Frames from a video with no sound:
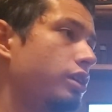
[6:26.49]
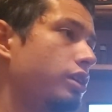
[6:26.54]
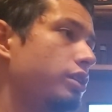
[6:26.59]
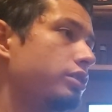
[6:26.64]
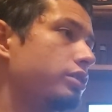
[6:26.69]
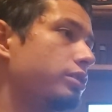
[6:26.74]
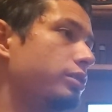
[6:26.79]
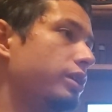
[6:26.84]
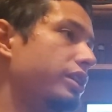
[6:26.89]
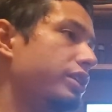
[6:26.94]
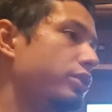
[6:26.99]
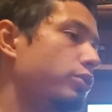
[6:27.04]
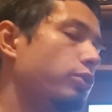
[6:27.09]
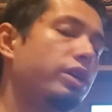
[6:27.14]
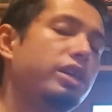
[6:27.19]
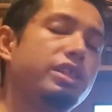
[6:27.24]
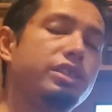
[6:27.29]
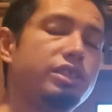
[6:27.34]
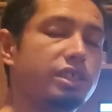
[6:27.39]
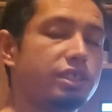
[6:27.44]
So any
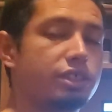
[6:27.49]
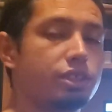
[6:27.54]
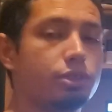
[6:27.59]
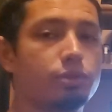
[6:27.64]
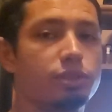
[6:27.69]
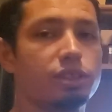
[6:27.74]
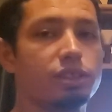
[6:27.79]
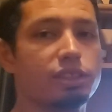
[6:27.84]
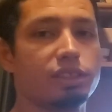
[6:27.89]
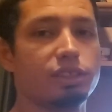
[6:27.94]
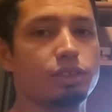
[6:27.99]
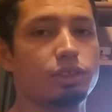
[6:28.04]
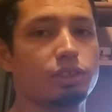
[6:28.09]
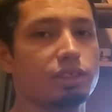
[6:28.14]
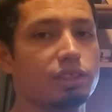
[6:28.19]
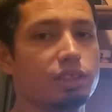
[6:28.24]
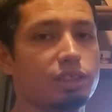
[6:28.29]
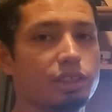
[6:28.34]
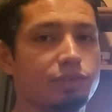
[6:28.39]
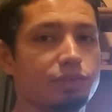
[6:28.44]
way that you can
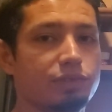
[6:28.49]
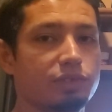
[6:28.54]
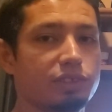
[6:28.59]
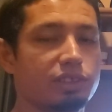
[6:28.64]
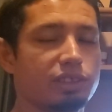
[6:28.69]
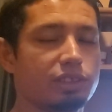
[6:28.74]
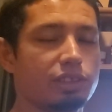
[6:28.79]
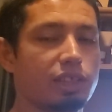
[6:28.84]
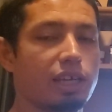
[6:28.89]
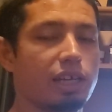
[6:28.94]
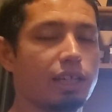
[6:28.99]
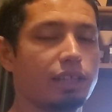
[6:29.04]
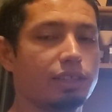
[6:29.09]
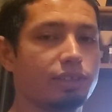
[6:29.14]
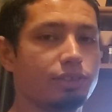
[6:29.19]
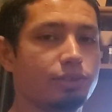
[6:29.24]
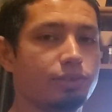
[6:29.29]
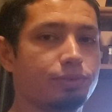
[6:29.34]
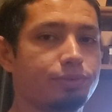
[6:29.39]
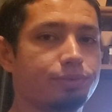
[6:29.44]
just get physically
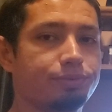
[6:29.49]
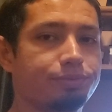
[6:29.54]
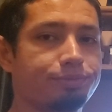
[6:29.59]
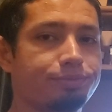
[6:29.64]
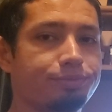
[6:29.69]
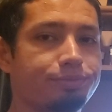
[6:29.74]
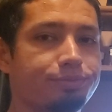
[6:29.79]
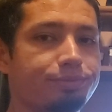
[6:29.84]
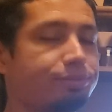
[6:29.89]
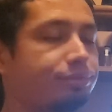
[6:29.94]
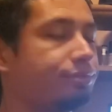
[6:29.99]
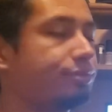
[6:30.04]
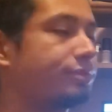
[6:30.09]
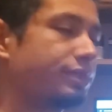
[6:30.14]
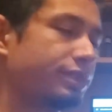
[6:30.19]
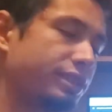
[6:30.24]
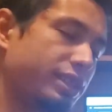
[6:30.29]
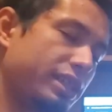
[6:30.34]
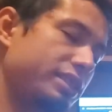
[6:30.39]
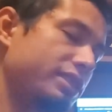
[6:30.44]
active,
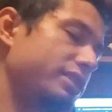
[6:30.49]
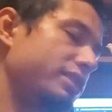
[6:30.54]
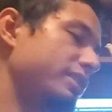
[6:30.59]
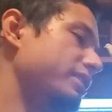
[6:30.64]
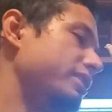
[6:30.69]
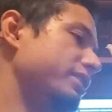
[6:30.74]
that's